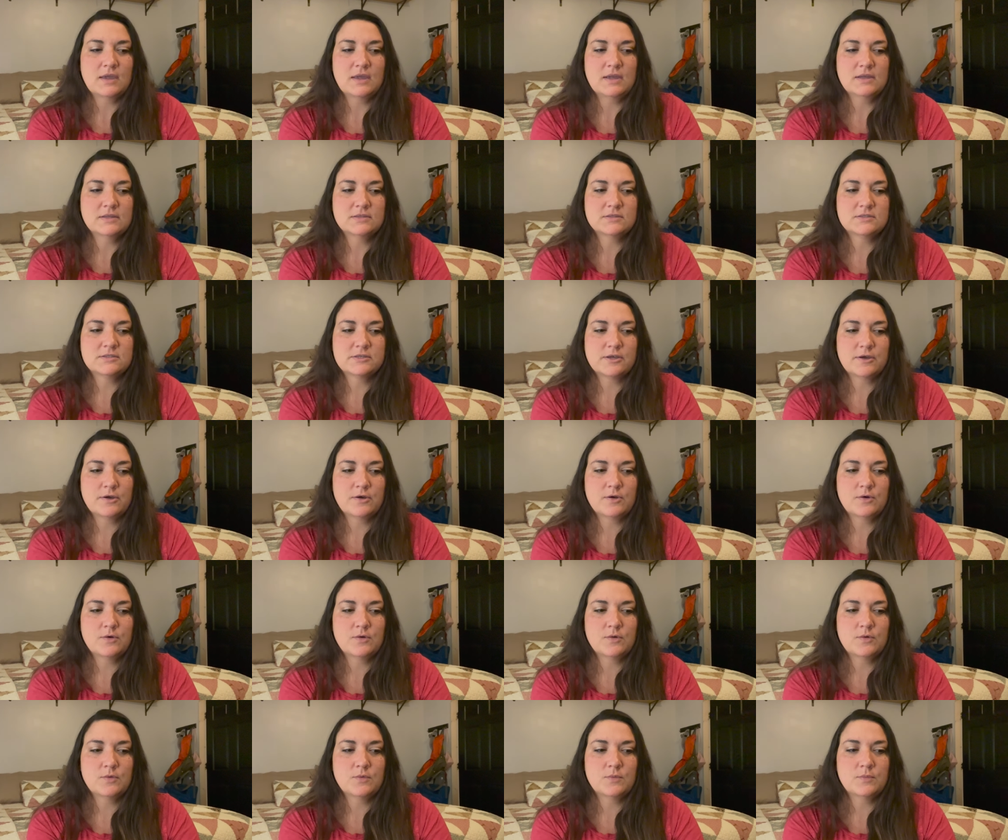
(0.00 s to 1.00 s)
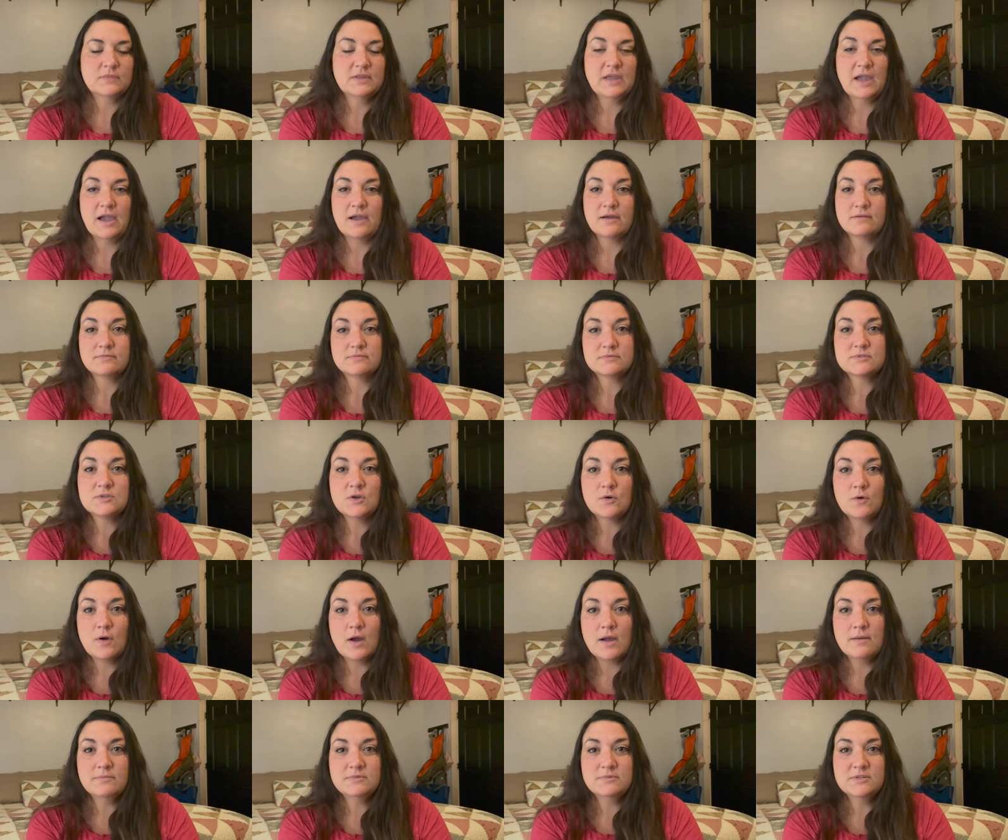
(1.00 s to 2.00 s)
And so, yeah, so
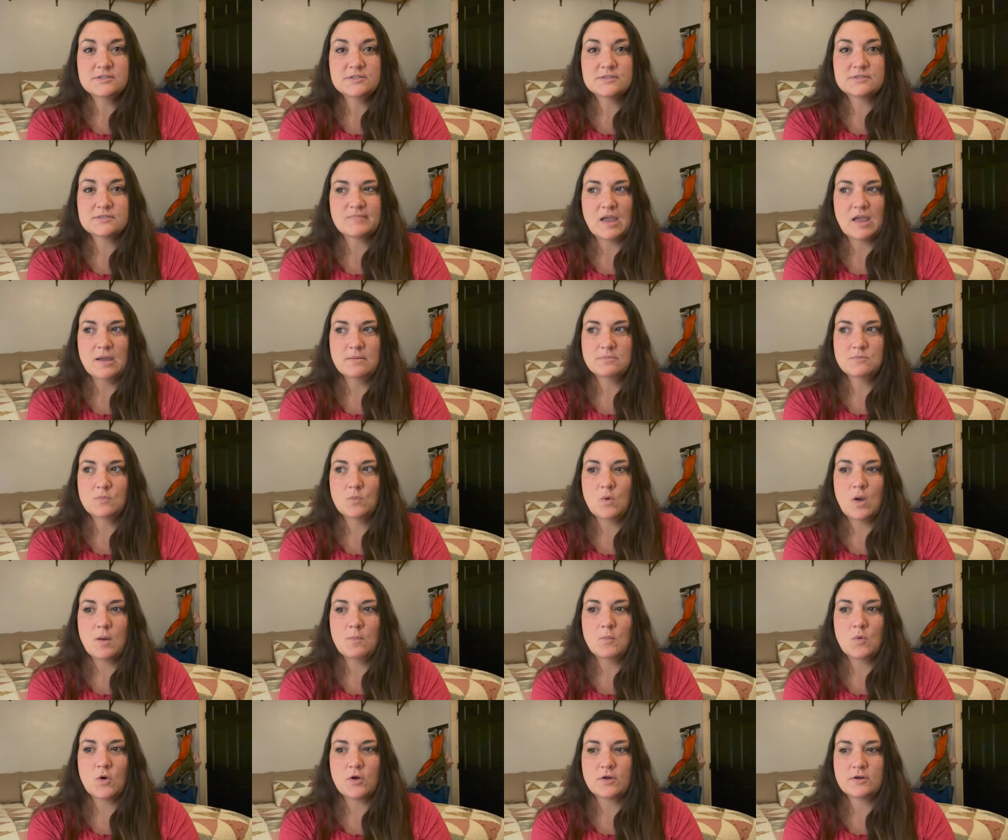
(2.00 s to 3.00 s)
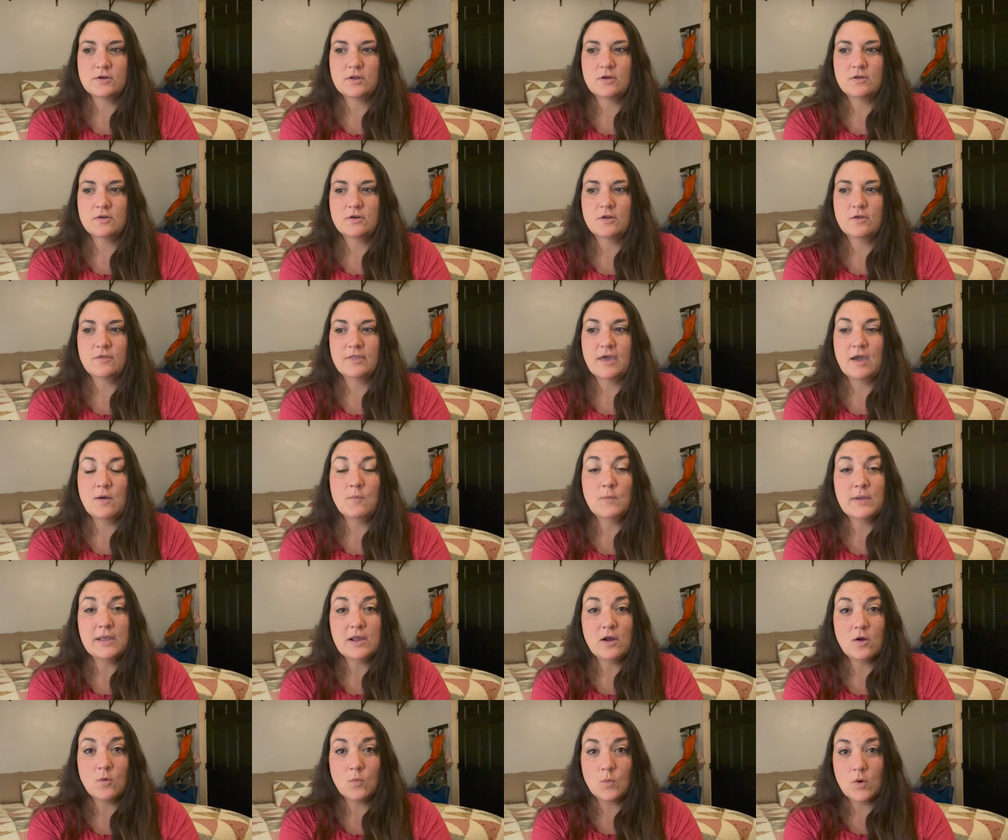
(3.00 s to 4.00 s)
I'm just, I'm, I'm working on all that. We
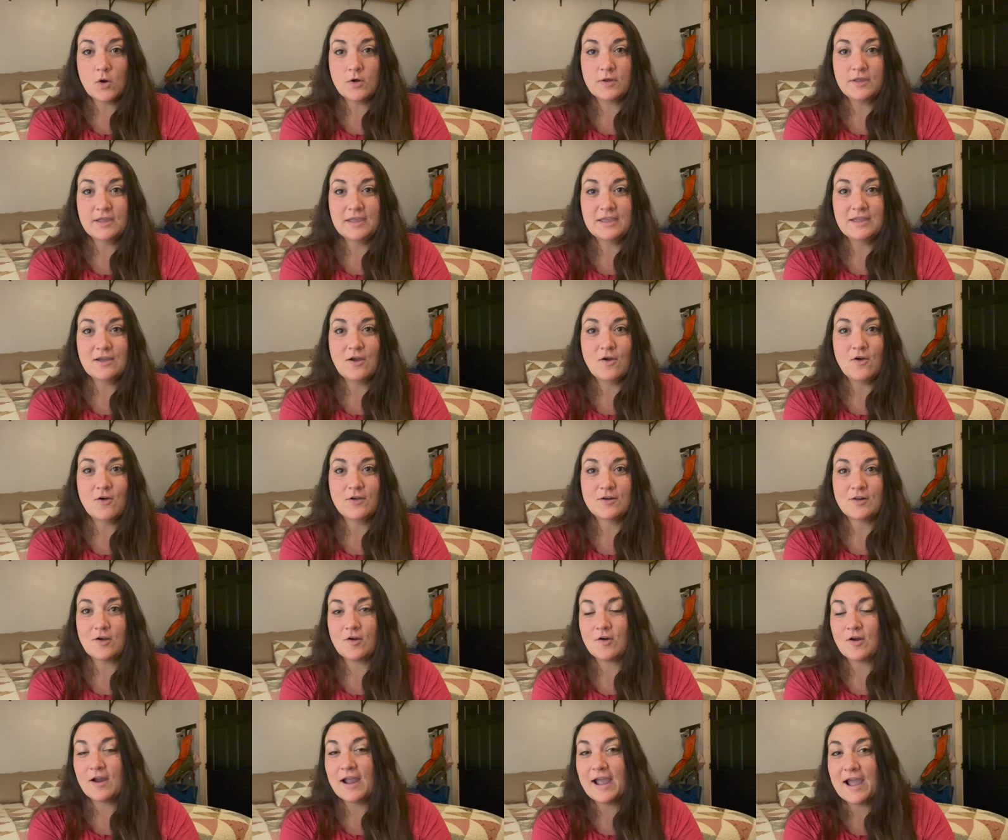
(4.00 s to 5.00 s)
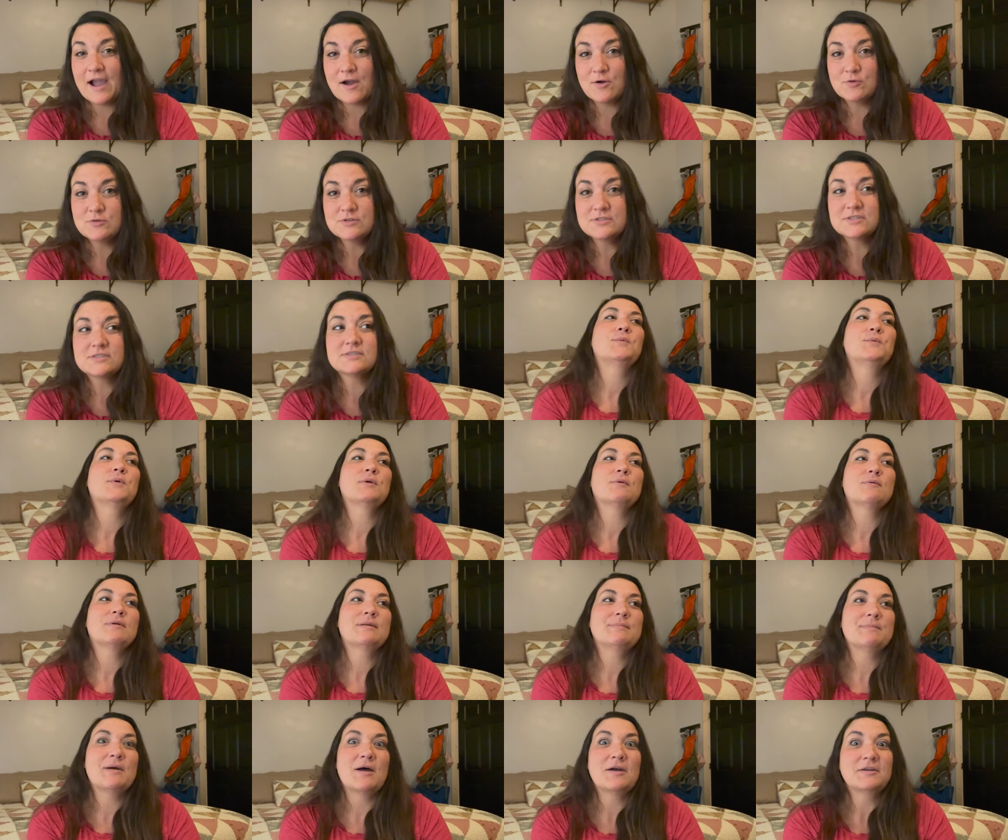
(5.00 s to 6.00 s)
are working on our house. We're
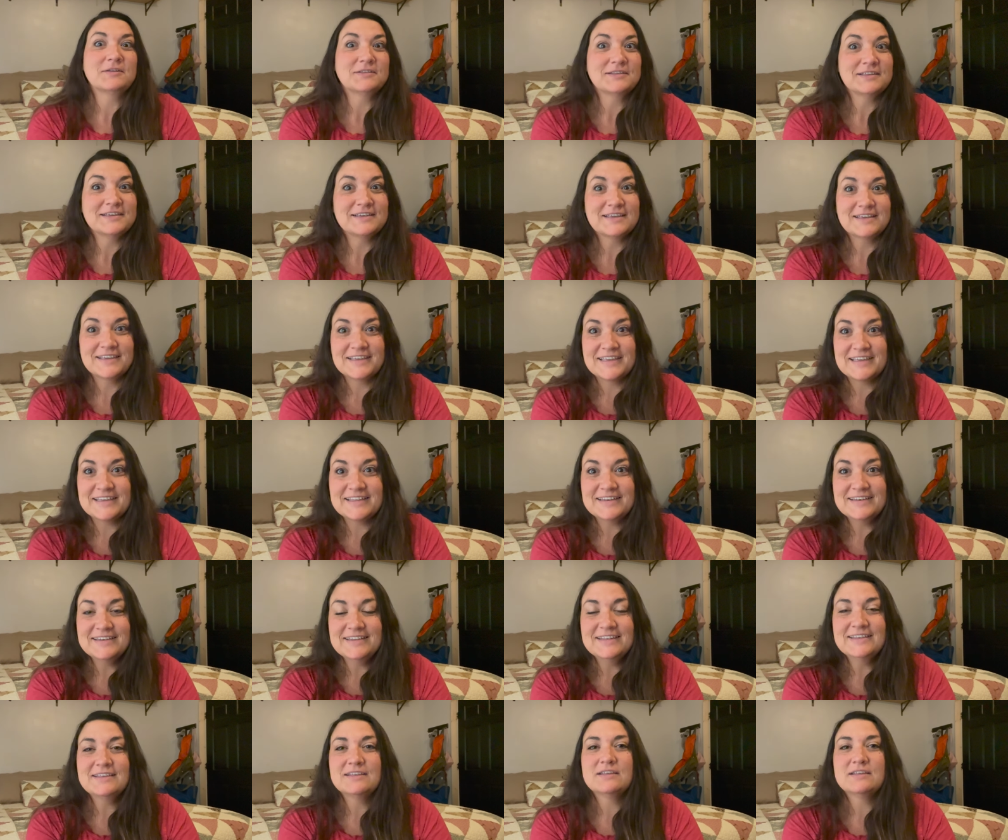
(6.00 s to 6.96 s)
remodeling again.